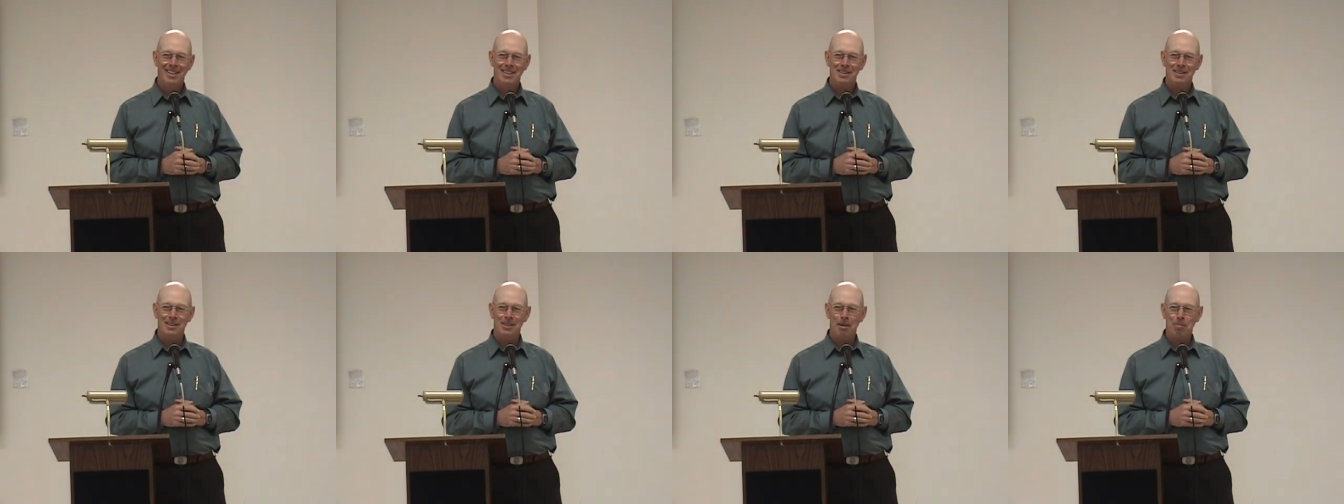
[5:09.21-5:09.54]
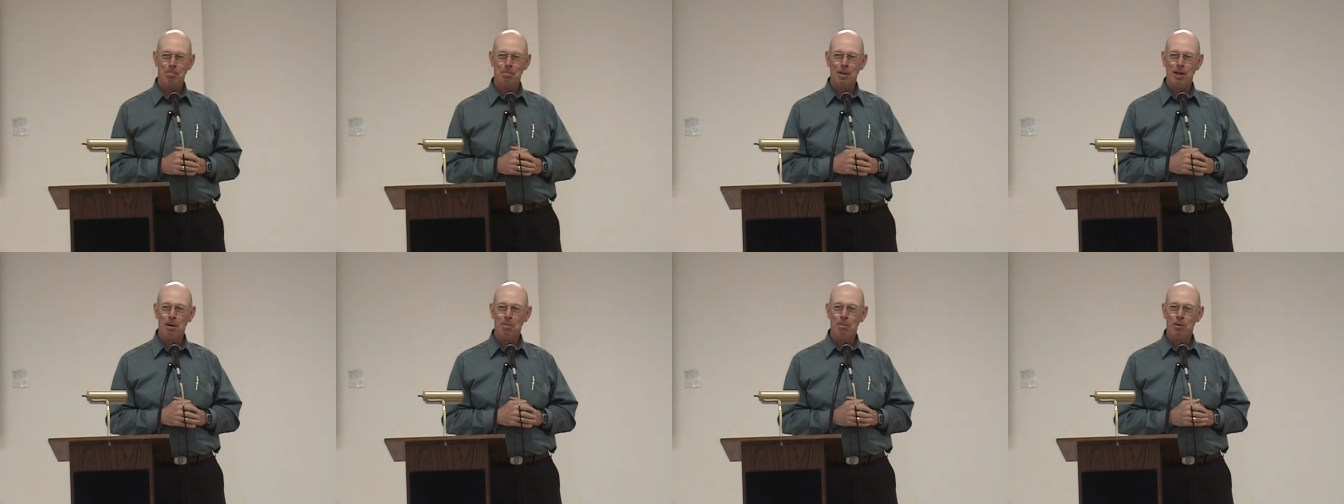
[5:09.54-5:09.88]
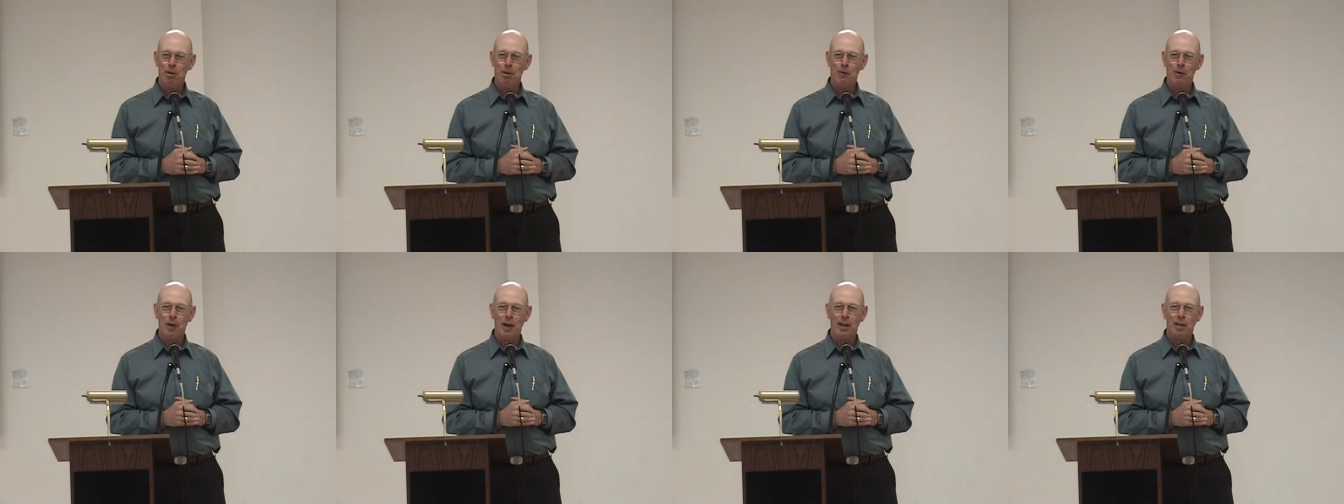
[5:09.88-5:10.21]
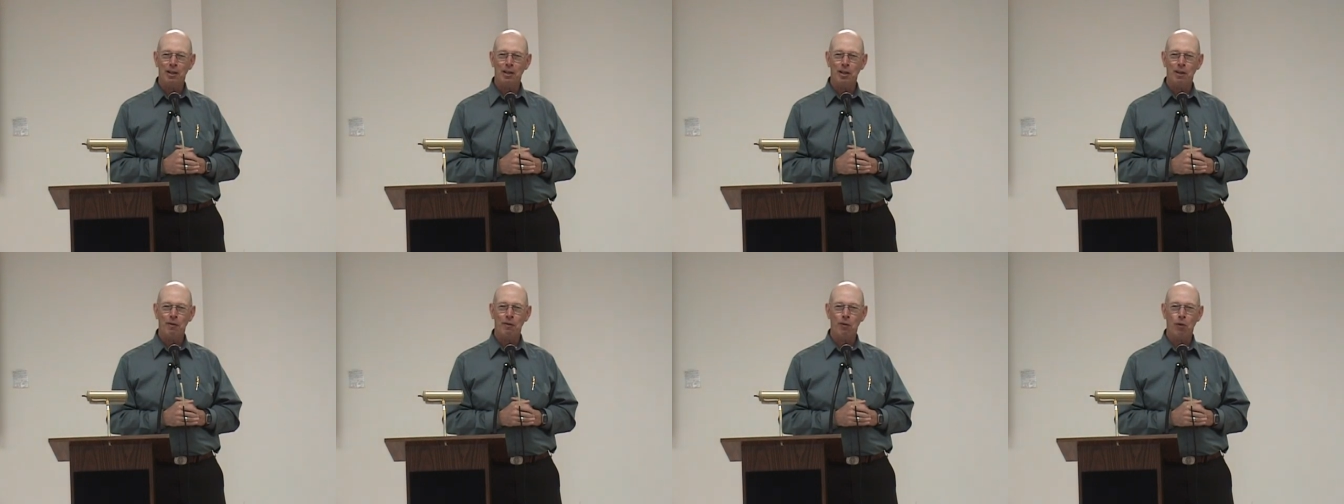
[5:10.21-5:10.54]
September of
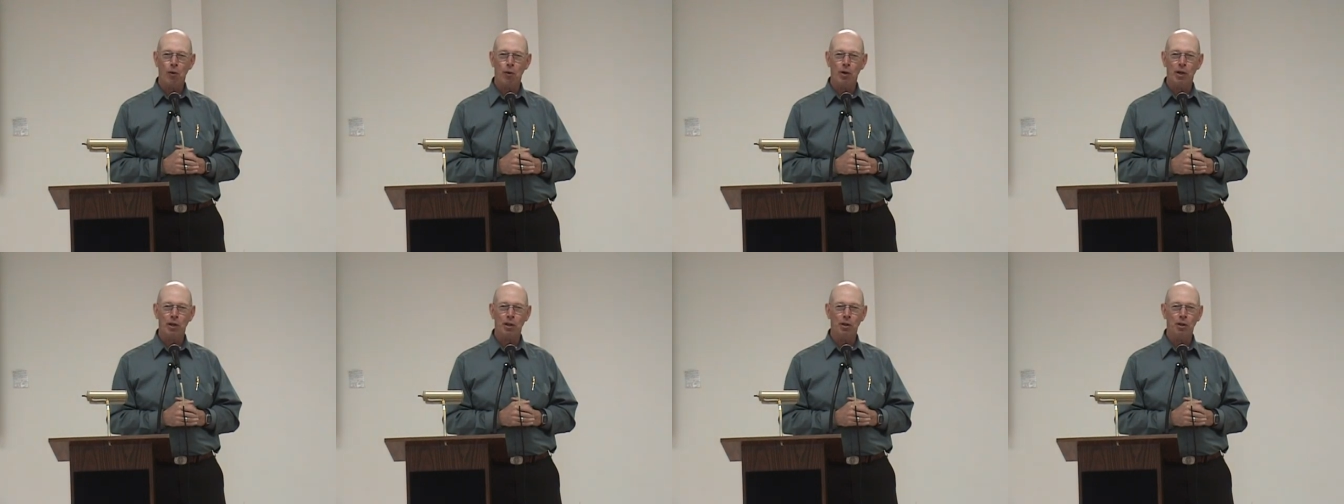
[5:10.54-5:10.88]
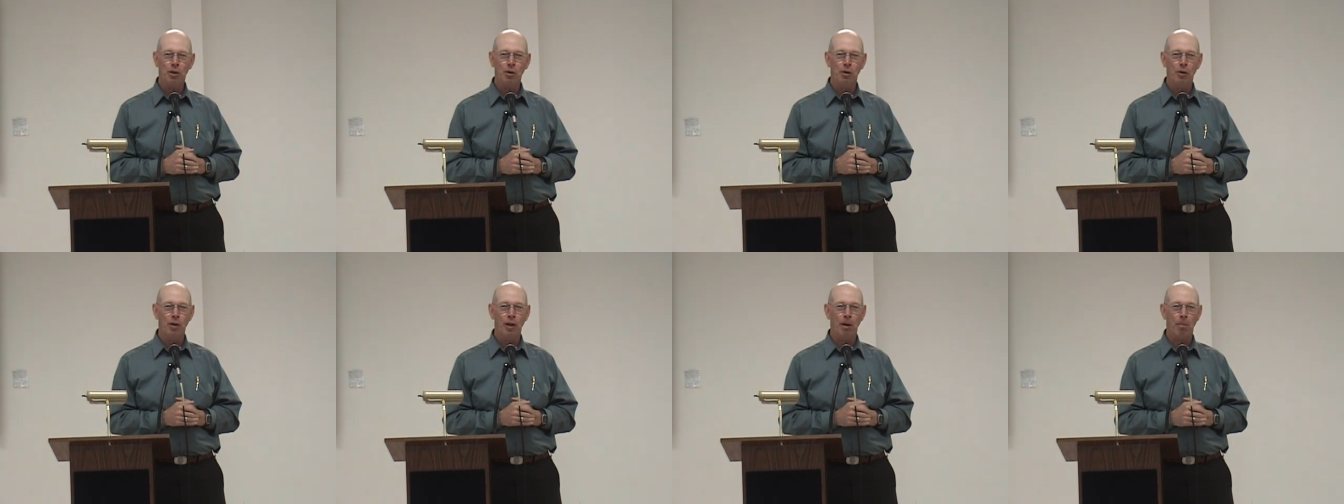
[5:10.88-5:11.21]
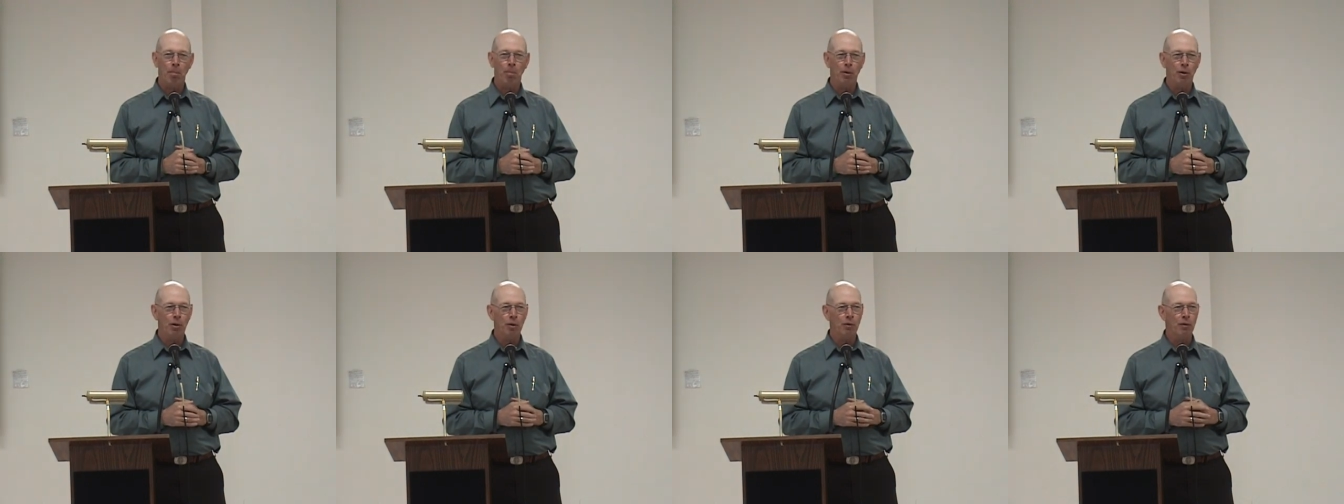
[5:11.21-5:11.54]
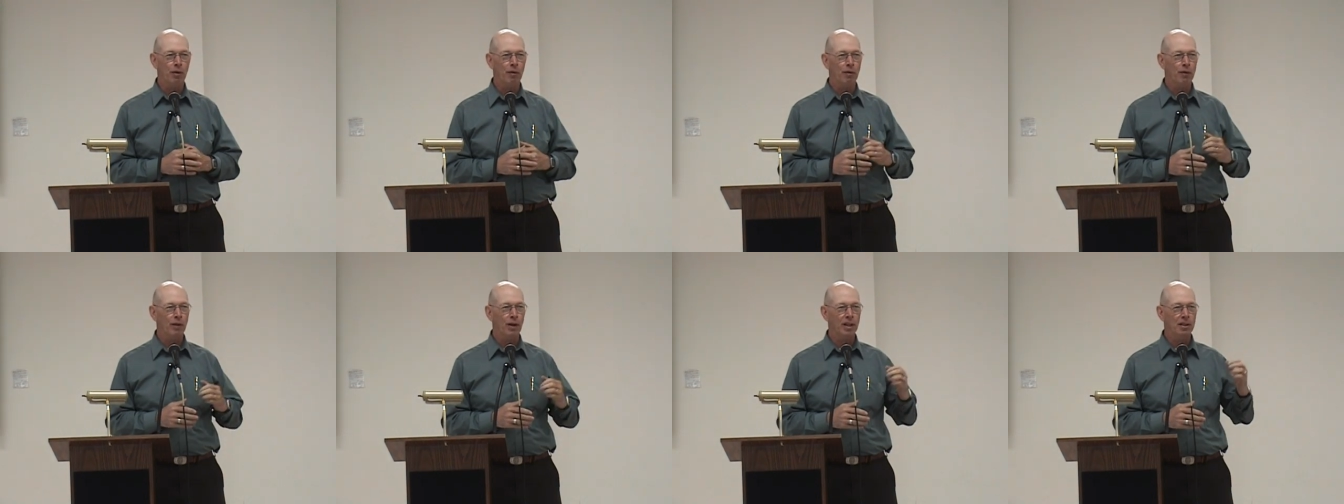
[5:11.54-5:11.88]
1942, they approved
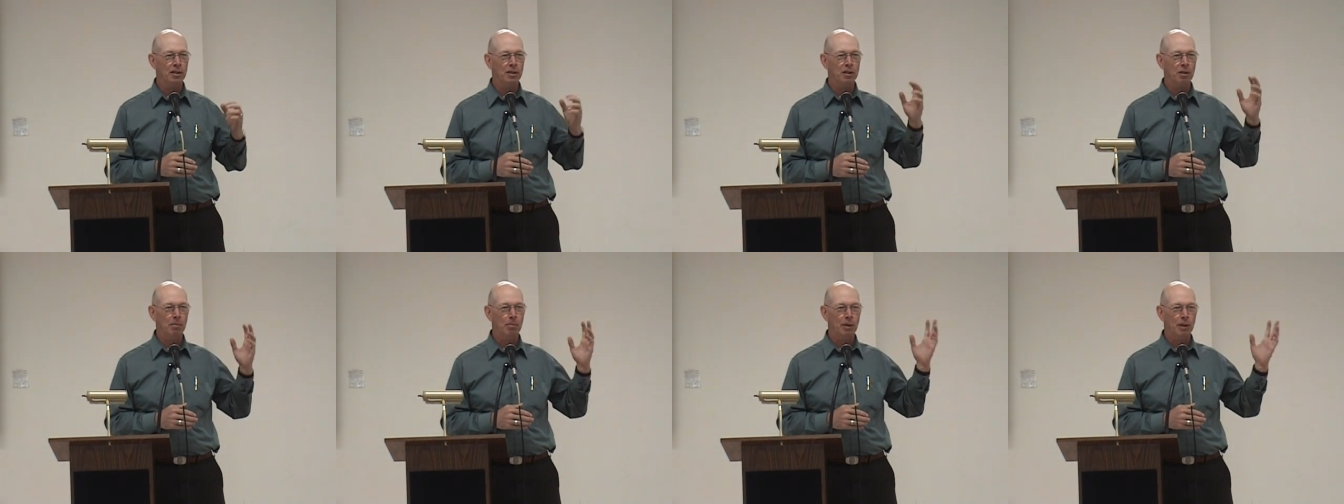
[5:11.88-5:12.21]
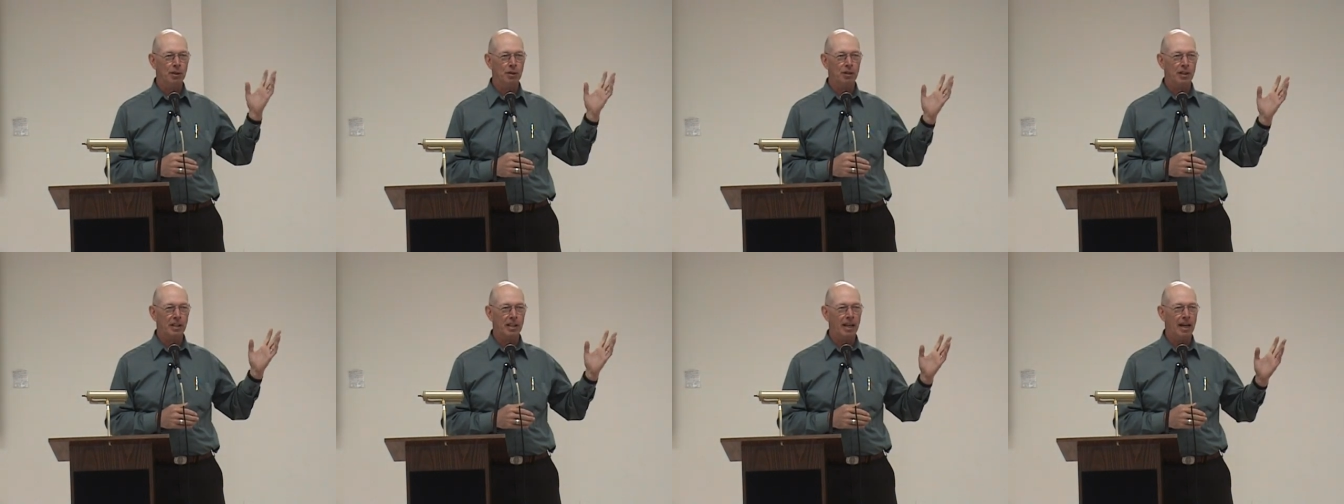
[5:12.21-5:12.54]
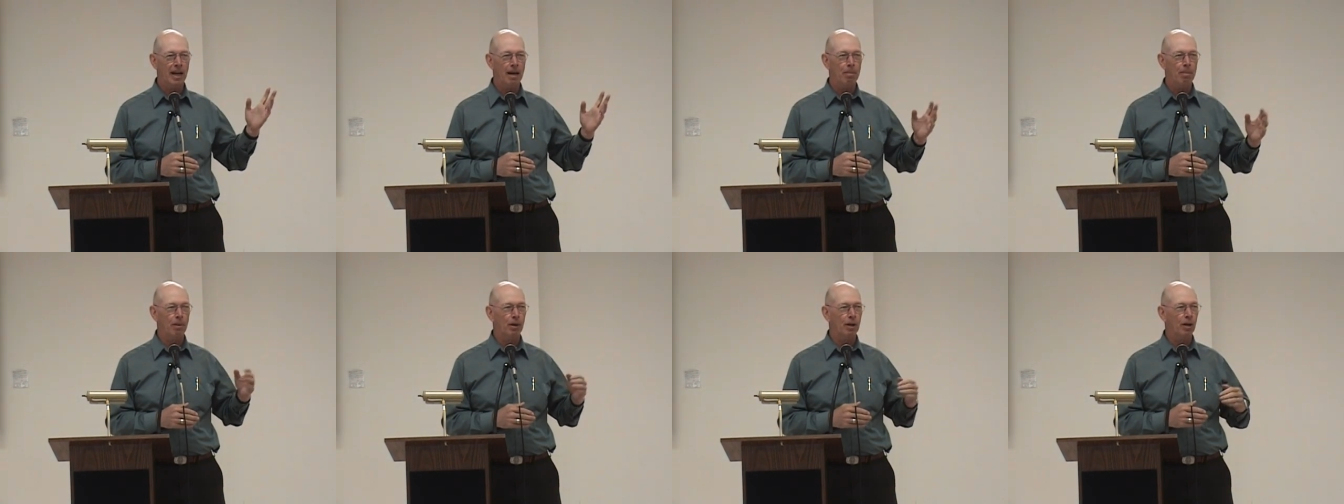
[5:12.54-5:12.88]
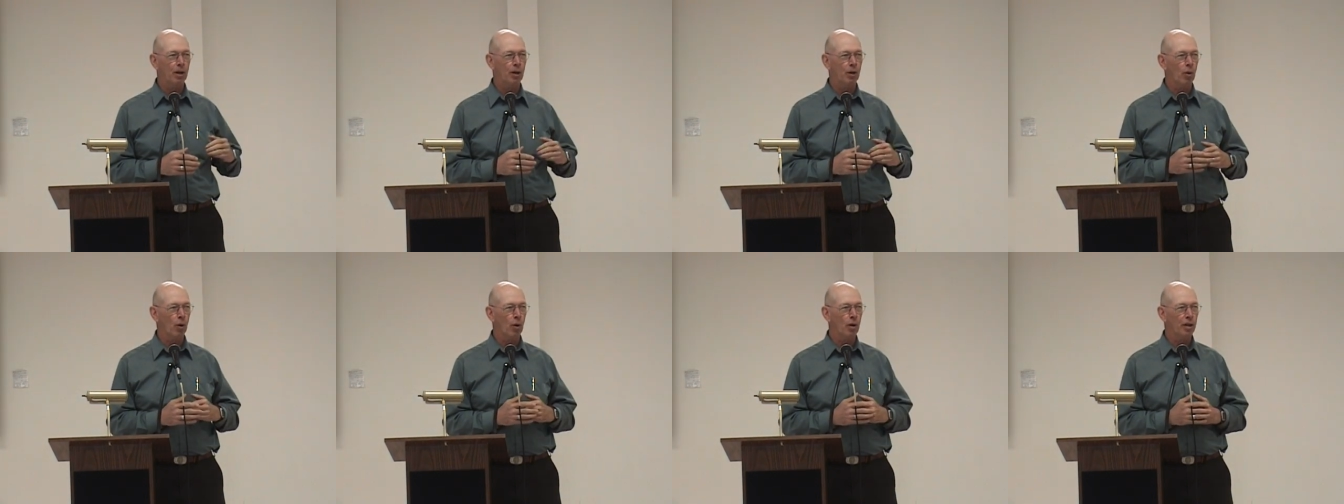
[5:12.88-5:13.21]
the funds to build the camp at
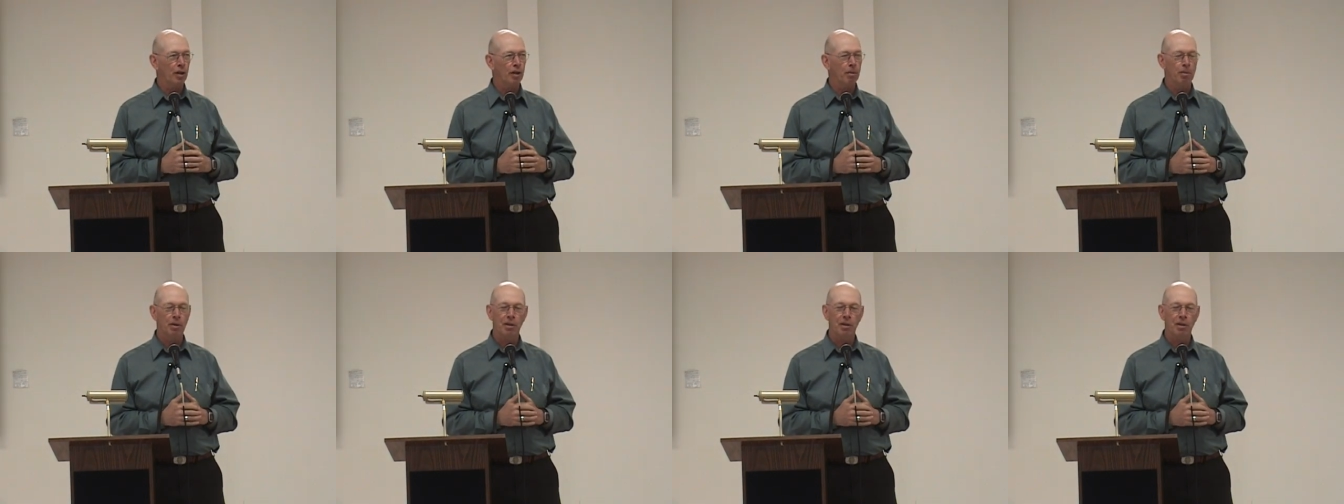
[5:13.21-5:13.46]
Concordia,